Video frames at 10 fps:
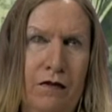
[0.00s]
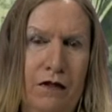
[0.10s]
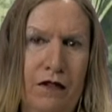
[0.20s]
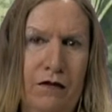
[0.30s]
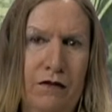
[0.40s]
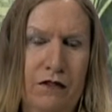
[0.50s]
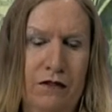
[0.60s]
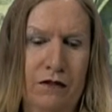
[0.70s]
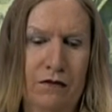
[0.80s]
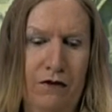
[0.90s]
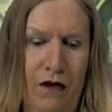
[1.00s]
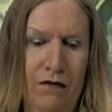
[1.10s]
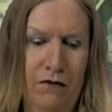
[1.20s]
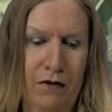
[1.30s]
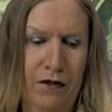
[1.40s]
he was
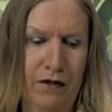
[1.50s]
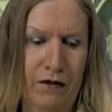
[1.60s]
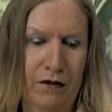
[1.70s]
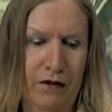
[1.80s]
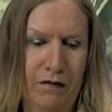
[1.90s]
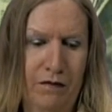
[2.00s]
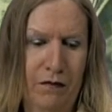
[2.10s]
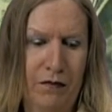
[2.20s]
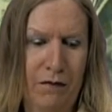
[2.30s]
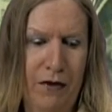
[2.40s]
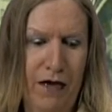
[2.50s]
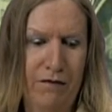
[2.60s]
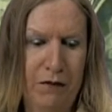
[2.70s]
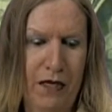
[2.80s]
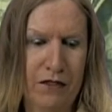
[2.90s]
involved with the Bay
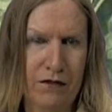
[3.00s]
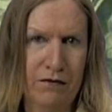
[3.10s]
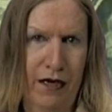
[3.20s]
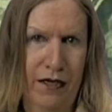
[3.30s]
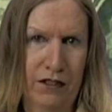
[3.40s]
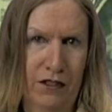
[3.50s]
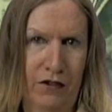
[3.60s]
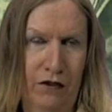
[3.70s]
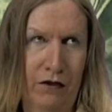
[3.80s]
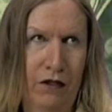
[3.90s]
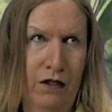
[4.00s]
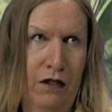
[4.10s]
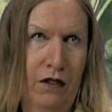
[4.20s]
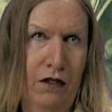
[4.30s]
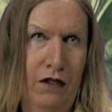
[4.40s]
of Pigs invasion, and
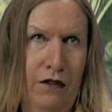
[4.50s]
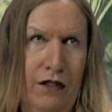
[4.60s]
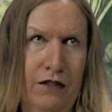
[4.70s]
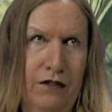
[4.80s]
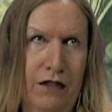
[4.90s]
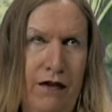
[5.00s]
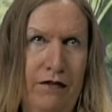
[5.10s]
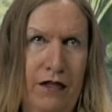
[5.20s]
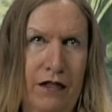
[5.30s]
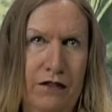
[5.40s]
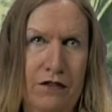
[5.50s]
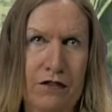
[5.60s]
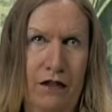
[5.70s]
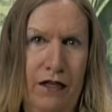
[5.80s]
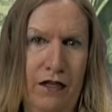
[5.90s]
there's
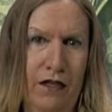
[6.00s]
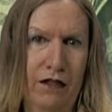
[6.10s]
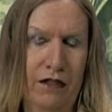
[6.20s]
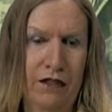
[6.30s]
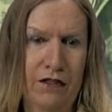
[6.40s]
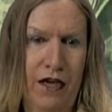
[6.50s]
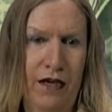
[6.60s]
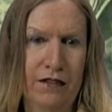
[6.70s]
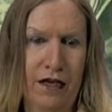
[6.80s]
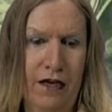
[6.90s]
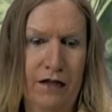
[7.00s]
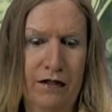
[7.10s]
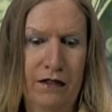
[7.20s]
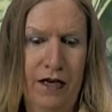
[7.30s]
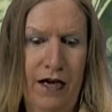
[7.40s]
evidence linking these
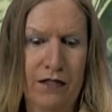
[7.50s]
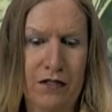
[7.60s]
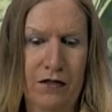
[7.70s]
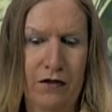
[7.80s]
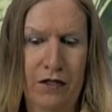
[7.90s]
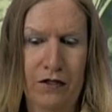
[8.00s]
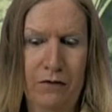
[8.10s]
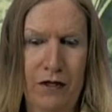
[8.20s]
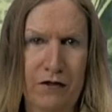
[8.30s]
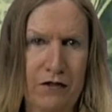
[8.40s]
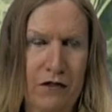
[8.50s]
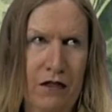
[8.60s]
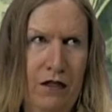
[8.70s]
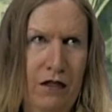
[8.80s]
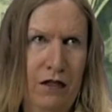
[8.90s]
anti-Castro Cubans
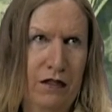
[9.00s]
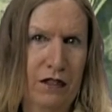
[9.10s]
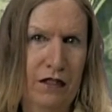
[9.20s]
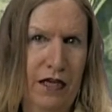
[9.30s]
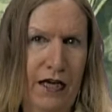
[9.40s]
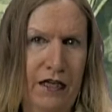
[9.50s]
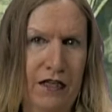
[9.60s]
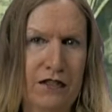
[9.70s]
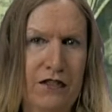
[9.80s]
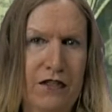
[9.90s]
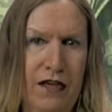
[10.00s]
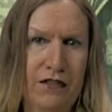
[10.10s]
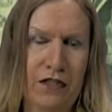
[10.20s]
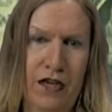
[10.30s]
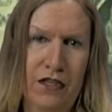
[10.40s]
to Kennedy's
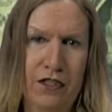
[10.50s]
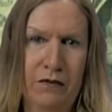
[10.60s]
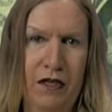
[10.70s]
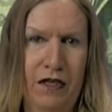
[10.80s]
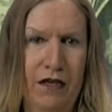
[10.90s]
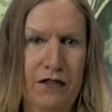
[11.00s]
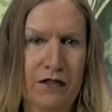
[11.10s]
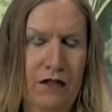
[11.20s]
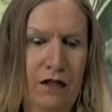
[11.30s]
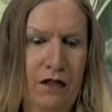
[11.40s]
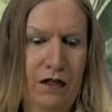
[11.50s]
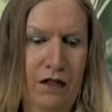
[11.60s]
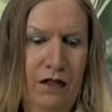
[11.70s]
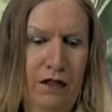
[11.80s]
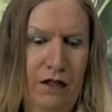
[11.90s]
assassination because
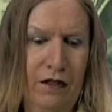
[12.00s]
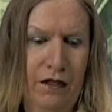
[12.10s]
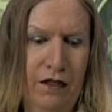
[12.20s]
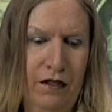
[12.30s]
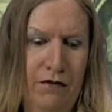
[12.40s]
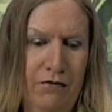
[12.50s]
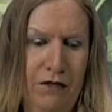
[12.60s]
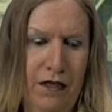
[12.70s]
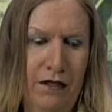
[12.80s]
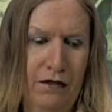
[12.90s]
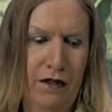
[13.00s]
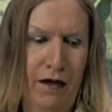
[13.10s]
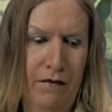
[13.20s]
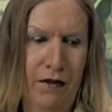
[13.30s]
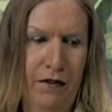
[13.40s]
he failed
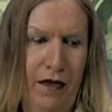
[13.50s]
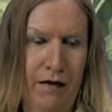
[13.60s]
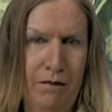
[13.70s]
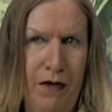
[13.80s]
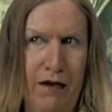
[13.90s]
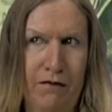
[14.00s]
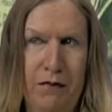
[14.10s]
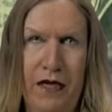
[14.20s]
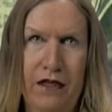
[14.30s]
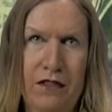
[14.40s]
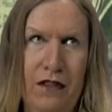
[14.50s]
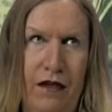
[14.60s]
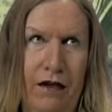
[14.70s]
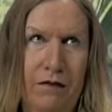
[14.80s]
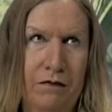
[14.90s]
them in that Bay of Pigs
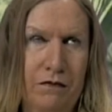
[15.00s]
thing.